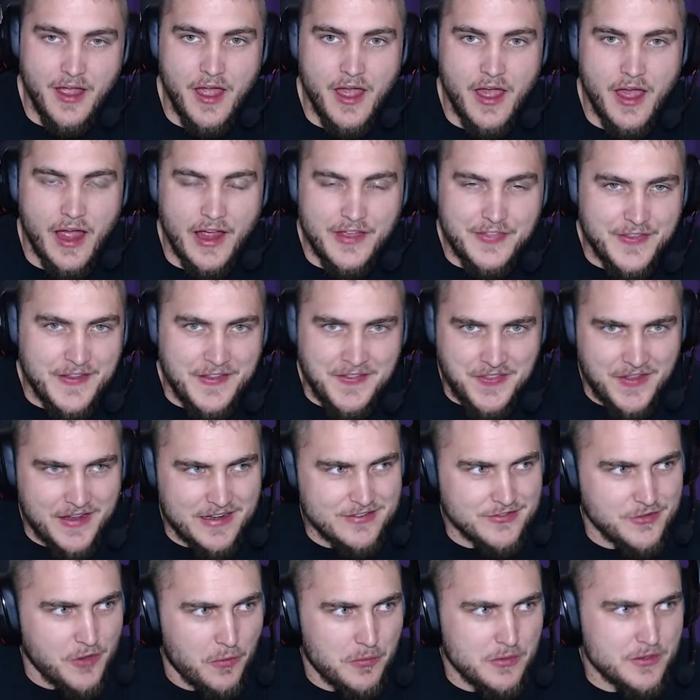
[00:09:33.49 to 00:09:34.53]
I think that's
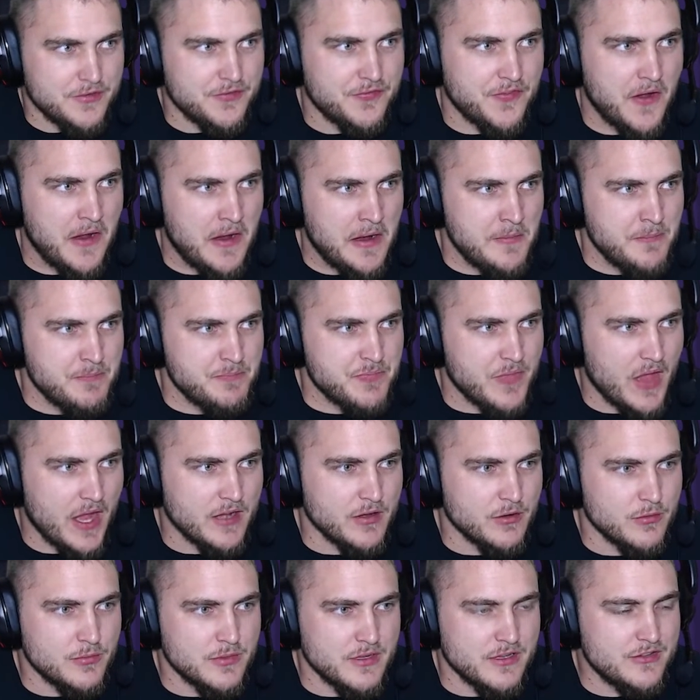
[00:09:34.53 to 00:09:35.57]
totally fine. I
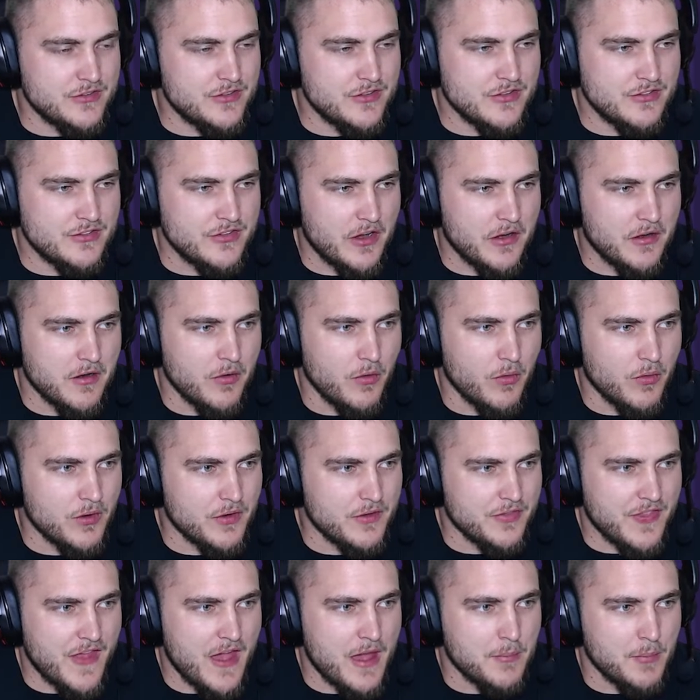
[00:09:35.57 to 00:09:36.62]
don't really see Zeraora
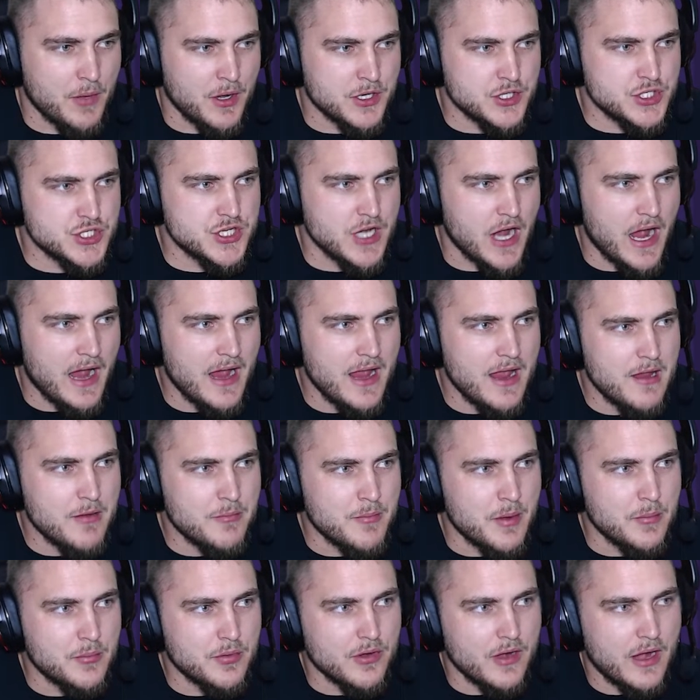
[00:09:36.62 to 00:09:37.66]
that much. I
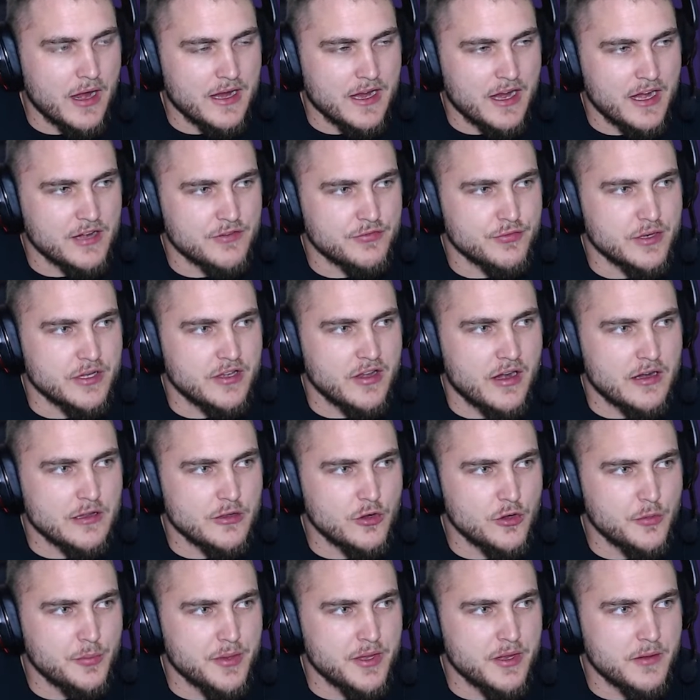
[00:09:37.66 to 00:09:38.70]
remember I kind of freaked out a
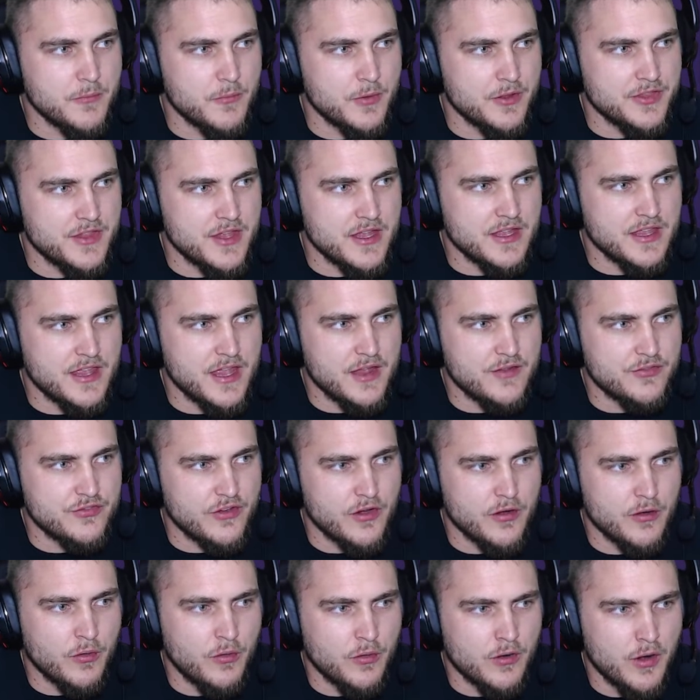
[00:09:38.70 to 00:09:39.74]
little bit when they gave
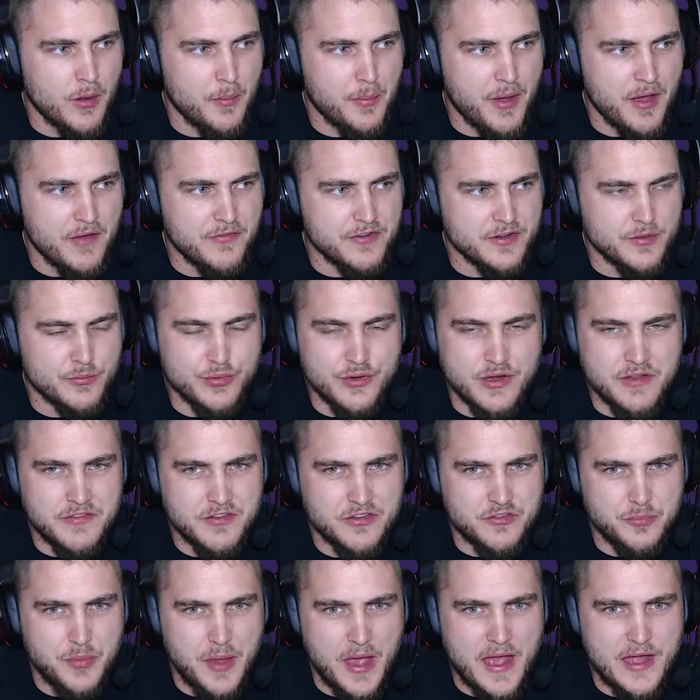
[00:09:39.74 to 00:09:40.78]
Zeraora a buff in a previous
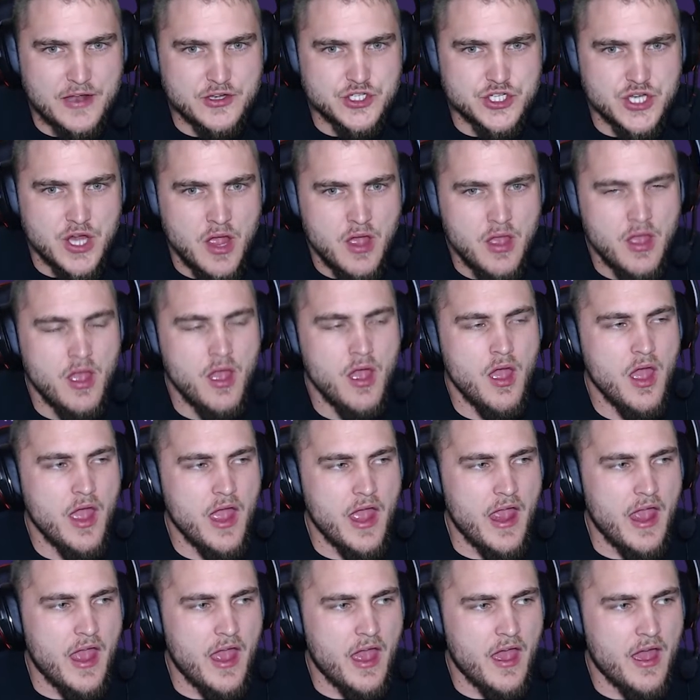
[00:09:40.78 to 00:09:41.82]
patch.
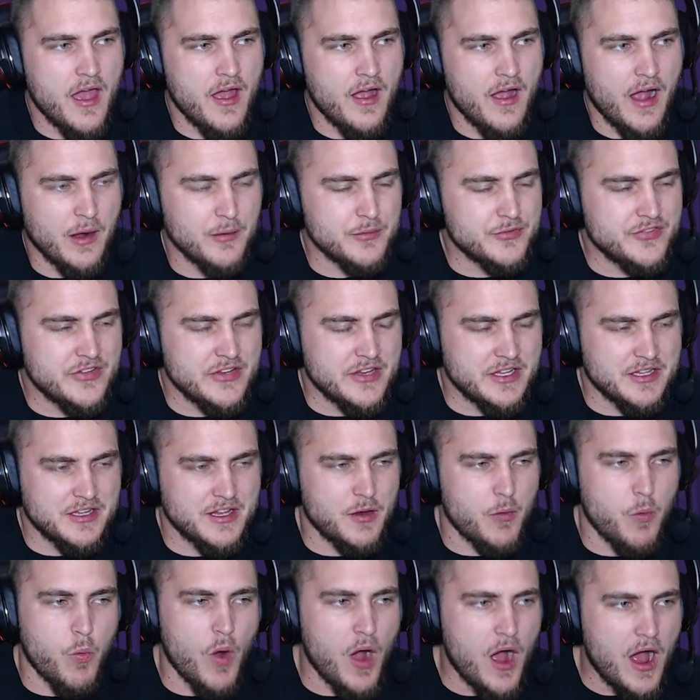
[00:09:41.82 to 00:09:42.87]
I was thinking, like,
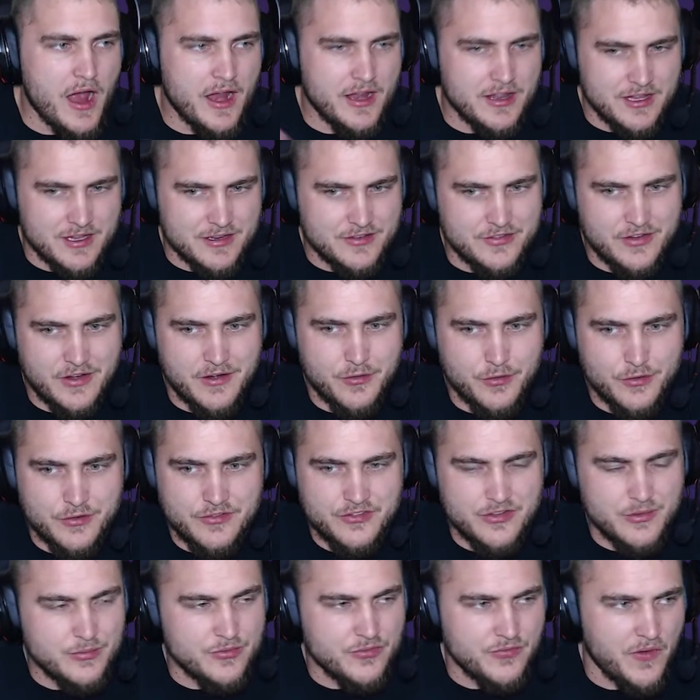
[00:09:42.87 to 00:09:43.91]
why? Like, Zeraora
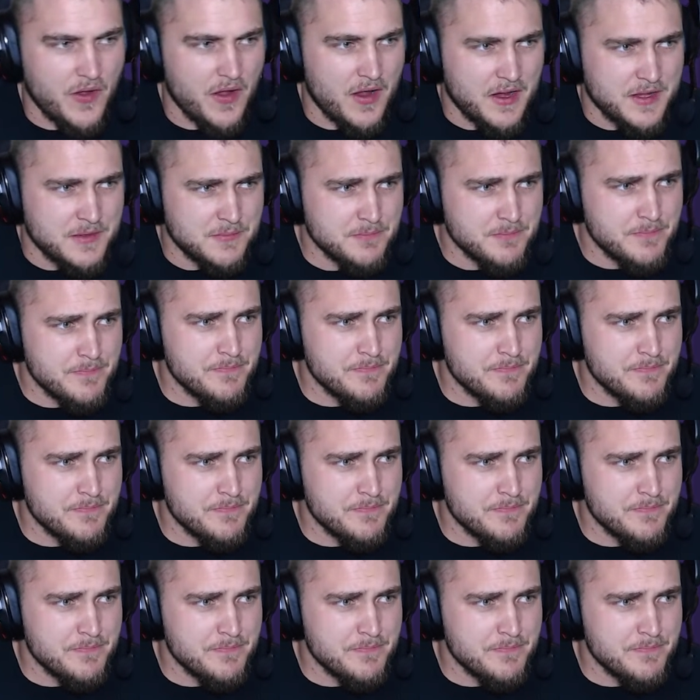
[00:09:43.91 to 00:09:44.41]
seems fine.